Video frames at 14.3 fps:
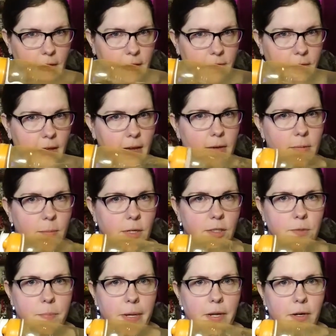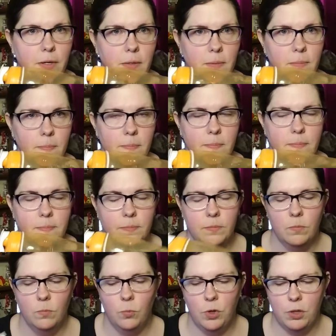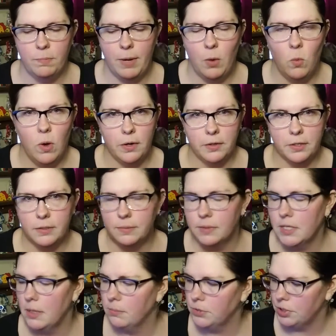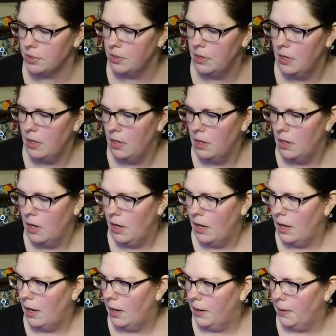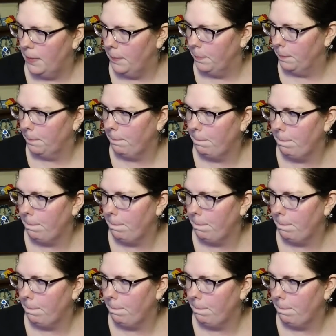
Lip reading: I've gotten much better with my water consumption. I